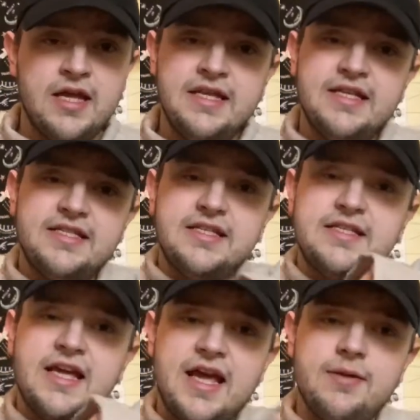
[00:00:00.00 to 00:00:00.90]
knitted
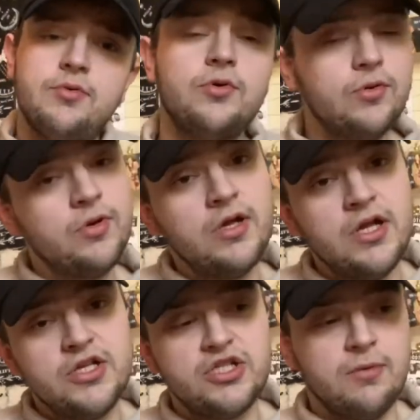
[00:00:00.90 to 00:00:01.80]
cable
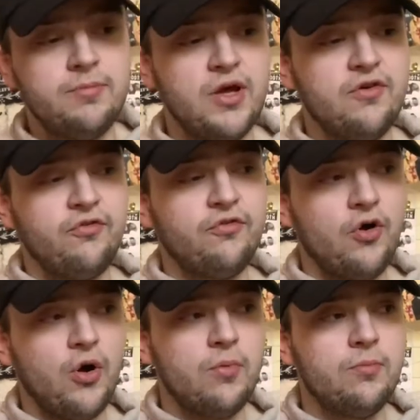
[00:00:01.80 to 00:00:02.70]
jumper
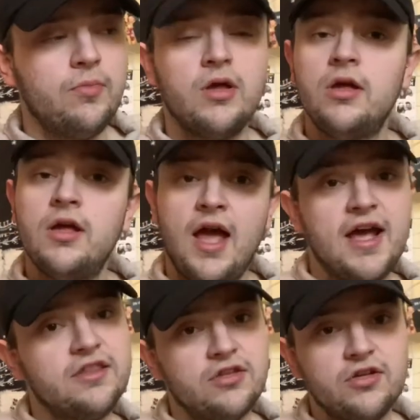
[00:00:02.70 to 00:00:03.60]
from
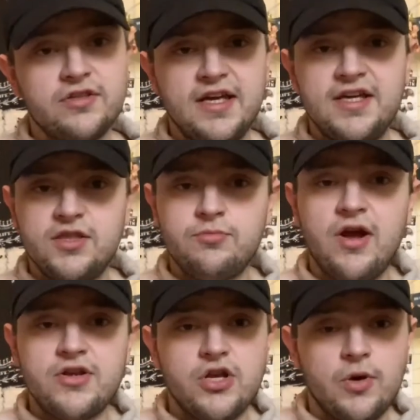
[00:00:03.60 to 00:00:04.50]
ASOS. It's a
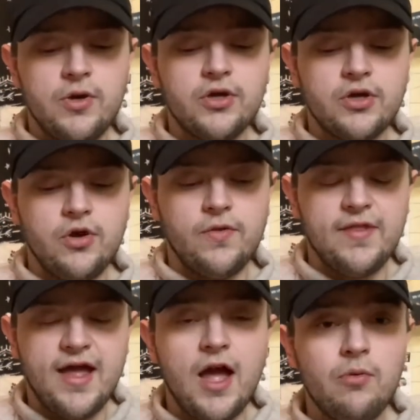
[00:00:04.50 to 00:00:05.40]
brand Noack on
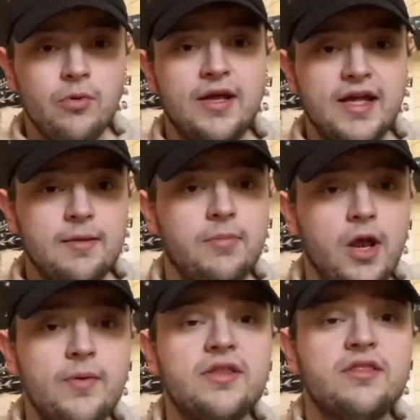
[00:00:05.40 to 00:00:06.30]
there. I will link it
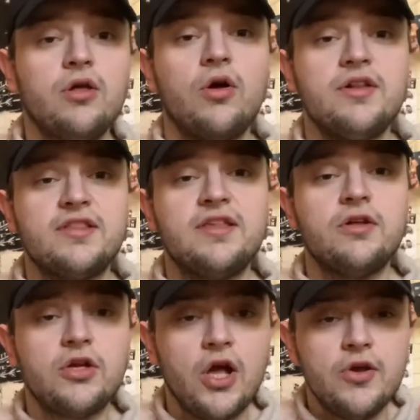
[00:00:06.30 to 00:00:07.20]
below. It's honestly the
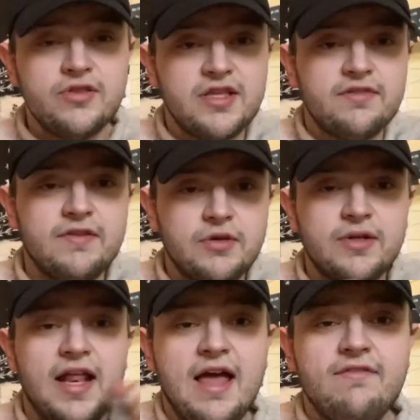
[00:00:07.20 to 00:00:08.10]
coziest thing you
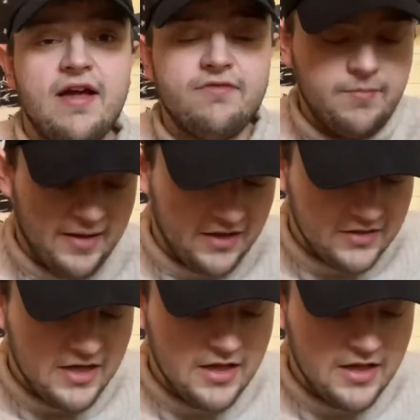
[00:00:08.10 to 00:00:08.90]
could ever be in.